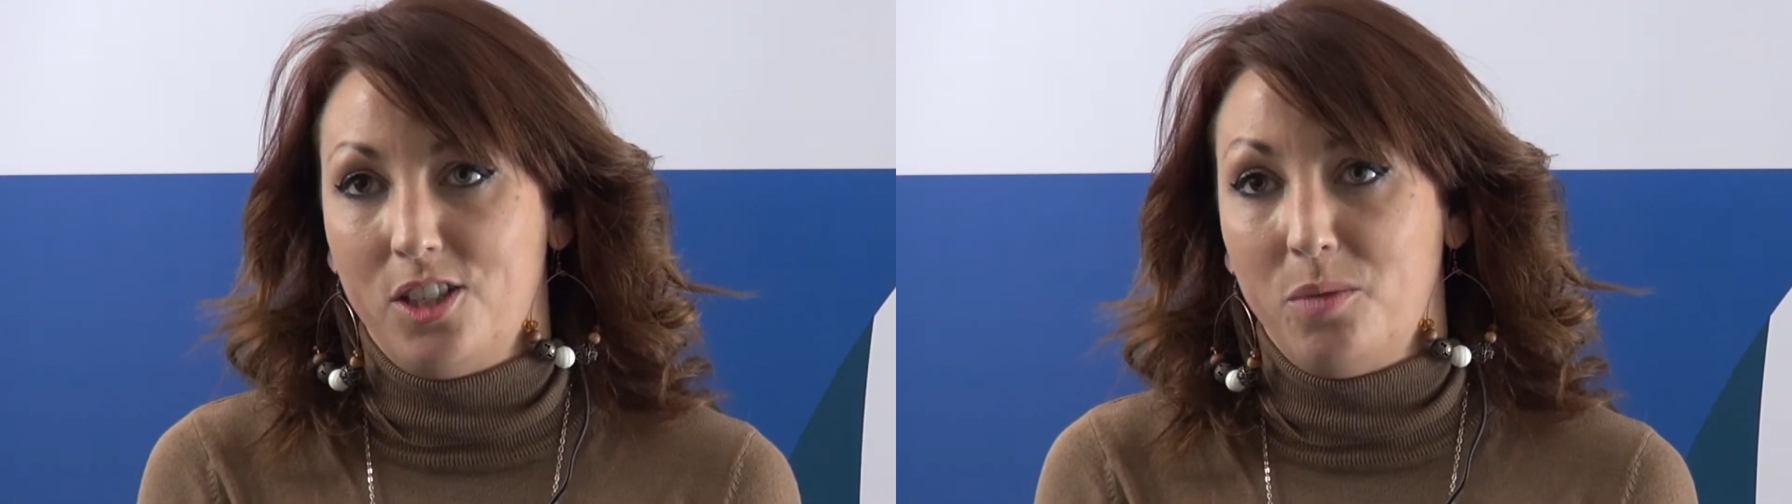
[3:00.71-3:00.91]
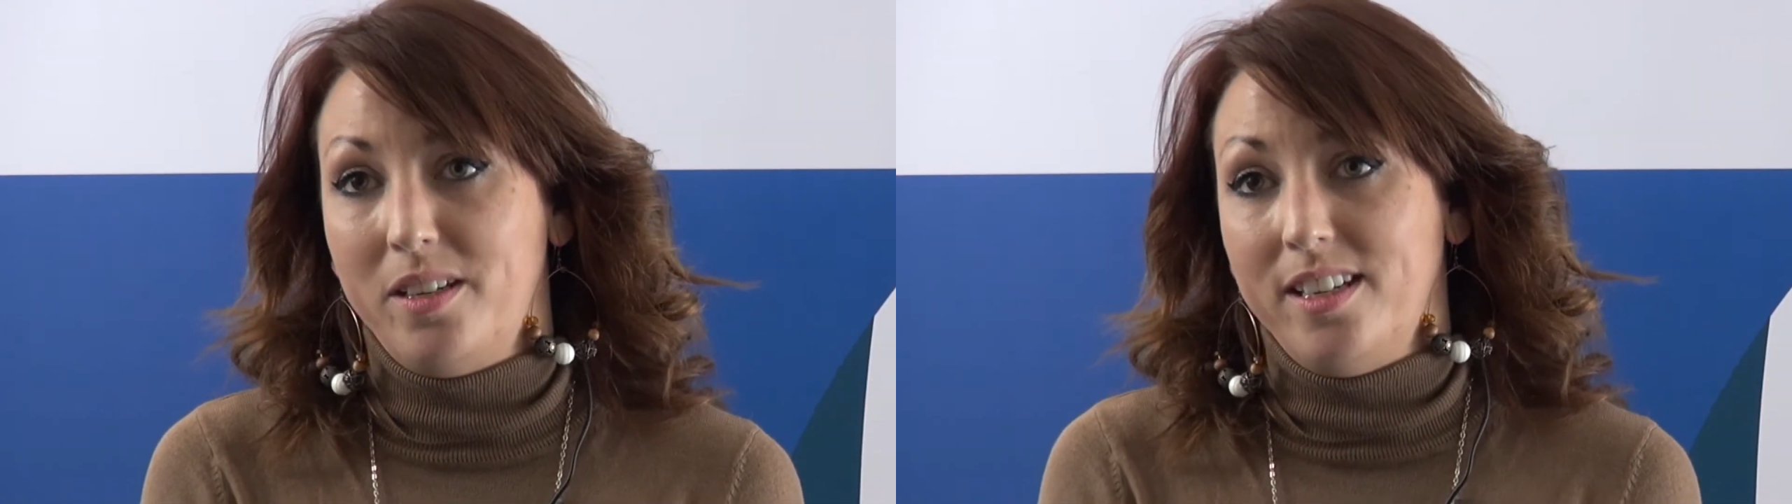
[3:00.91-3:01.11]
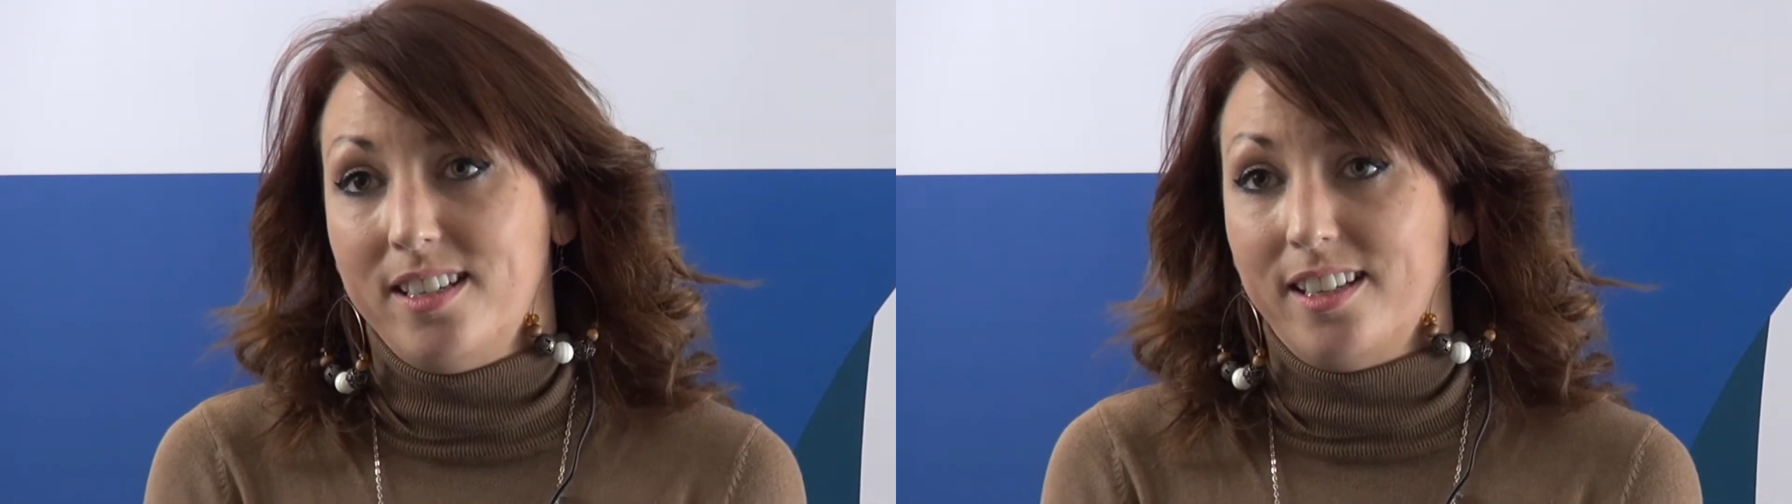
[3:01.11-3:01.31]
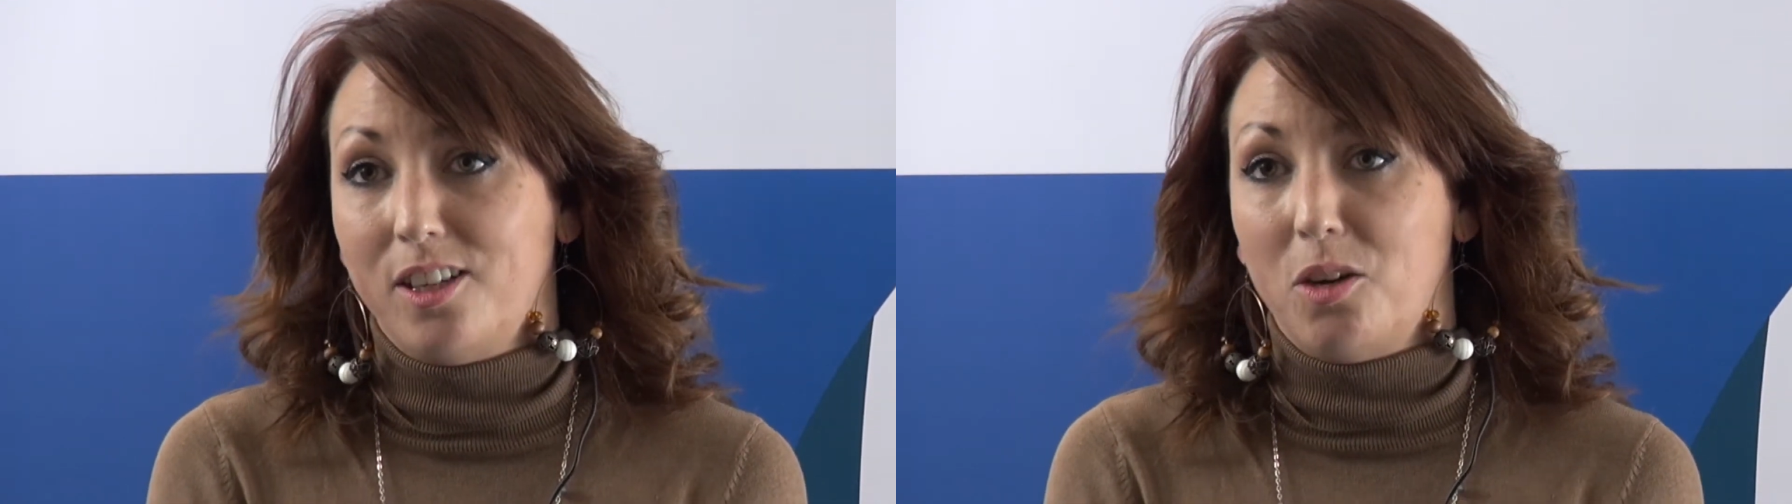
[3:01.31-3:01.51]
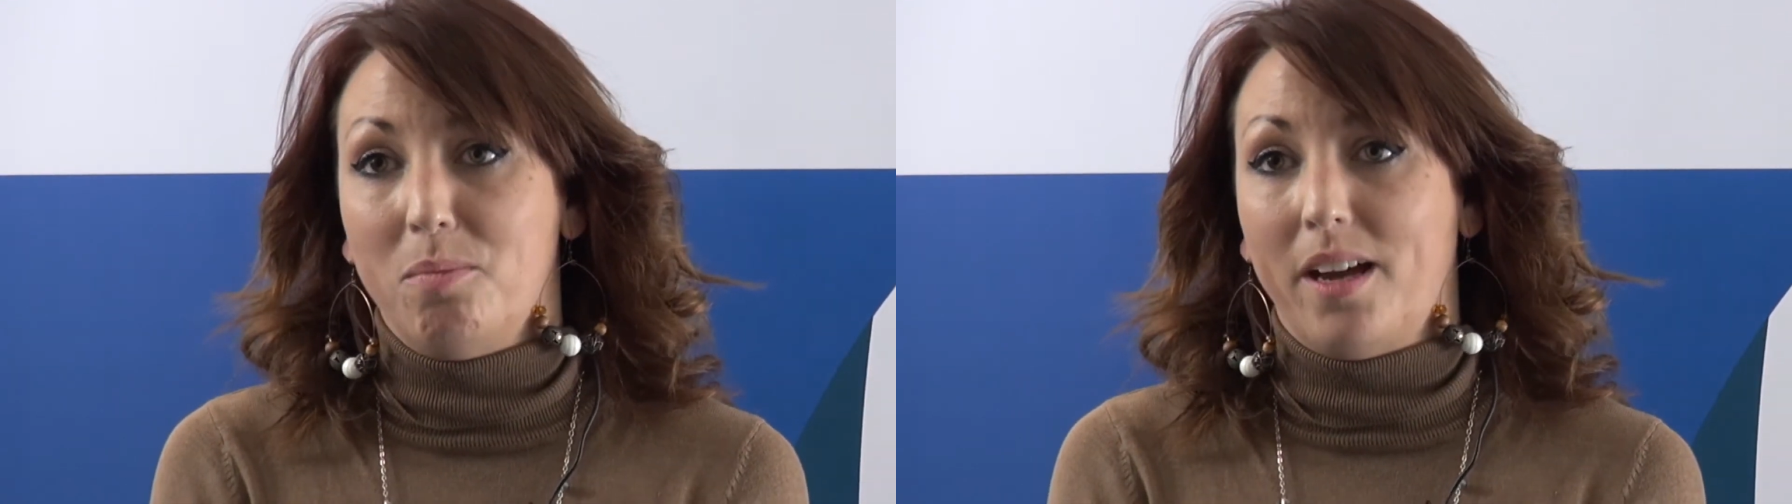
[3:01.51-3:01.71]
that we need to then
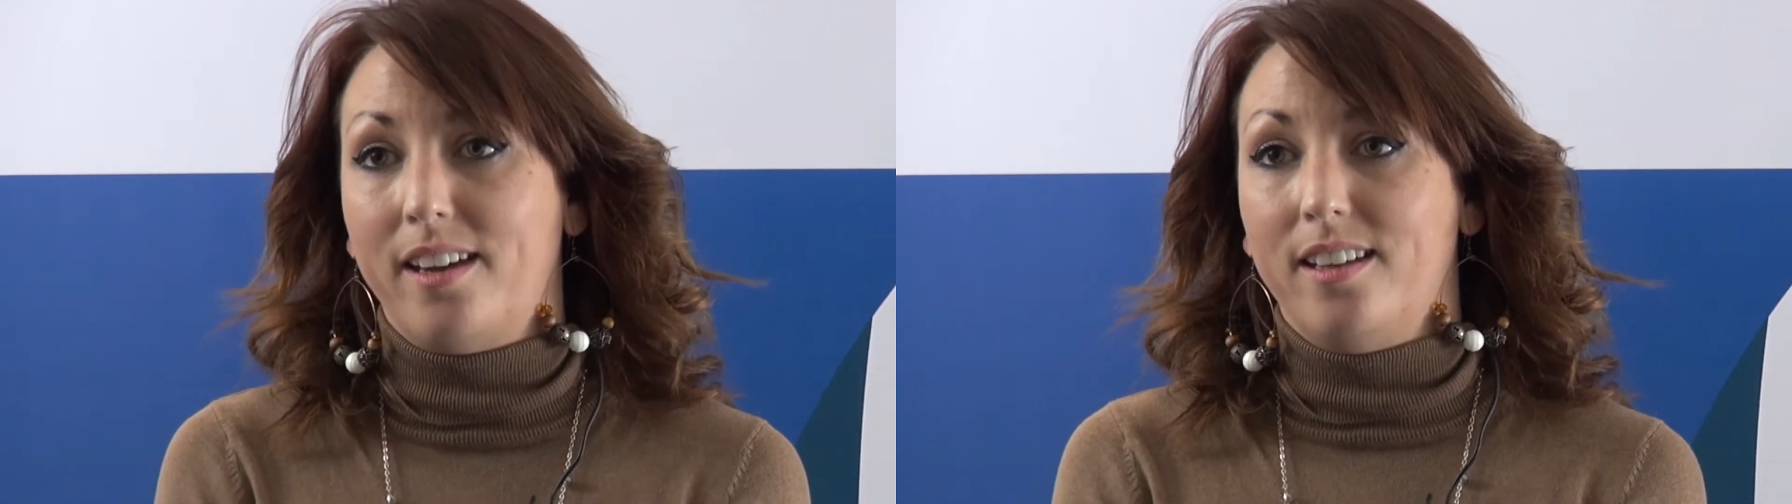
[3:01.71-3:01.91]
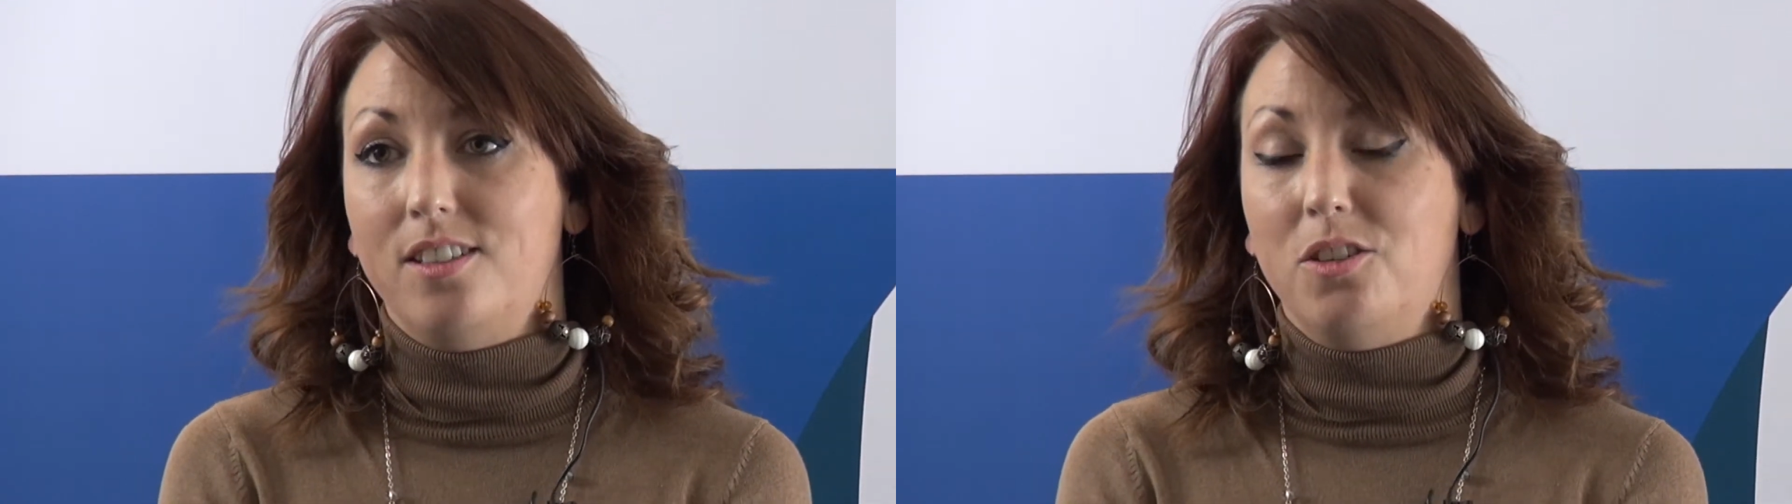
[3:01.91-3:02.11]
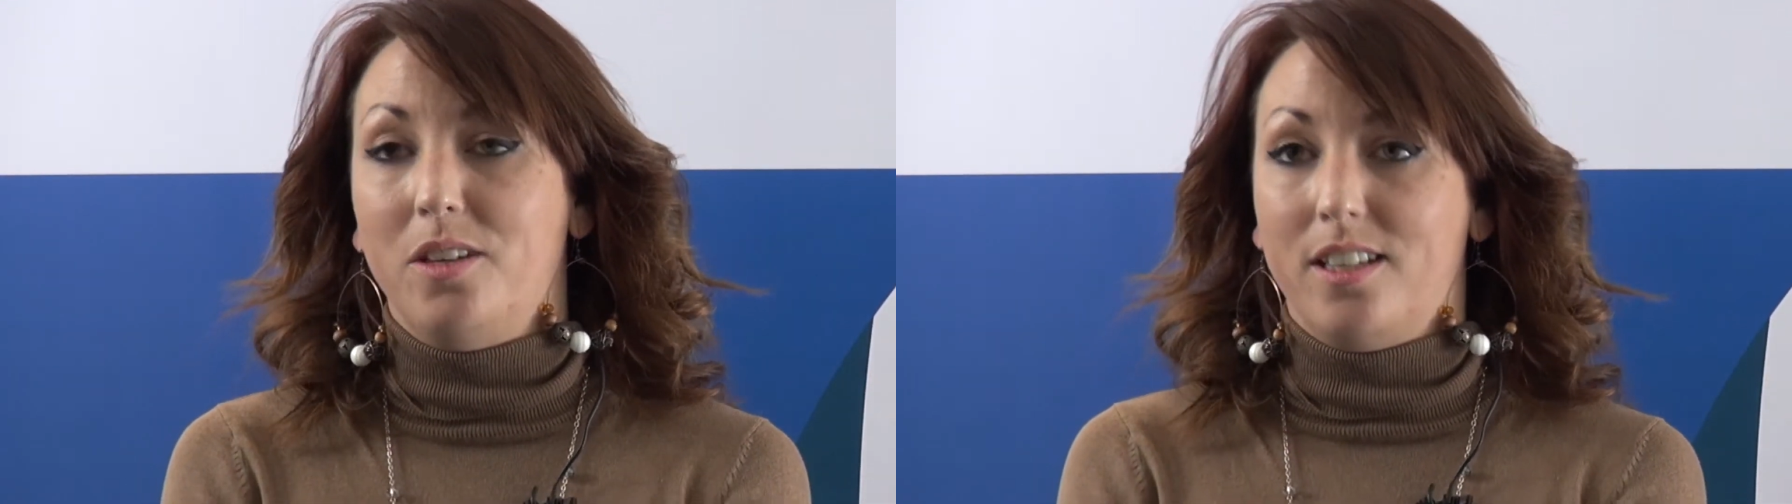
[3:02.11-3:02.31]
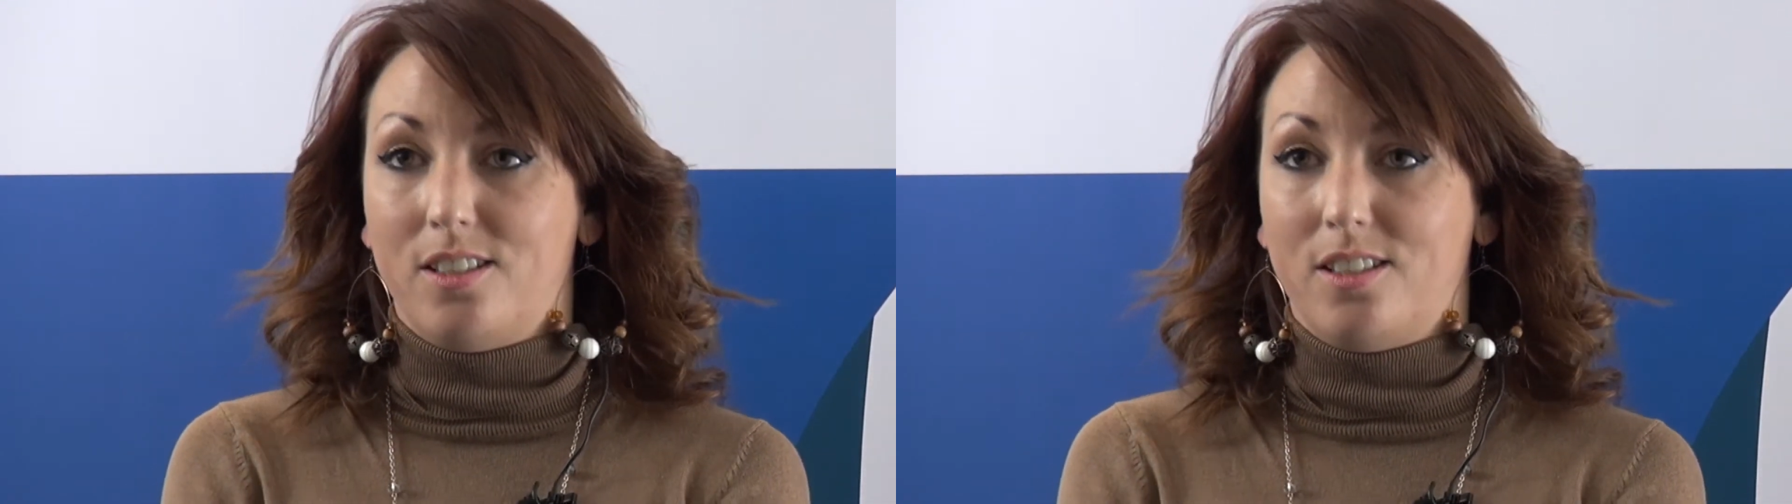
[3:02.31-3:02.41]
come back in 2 years'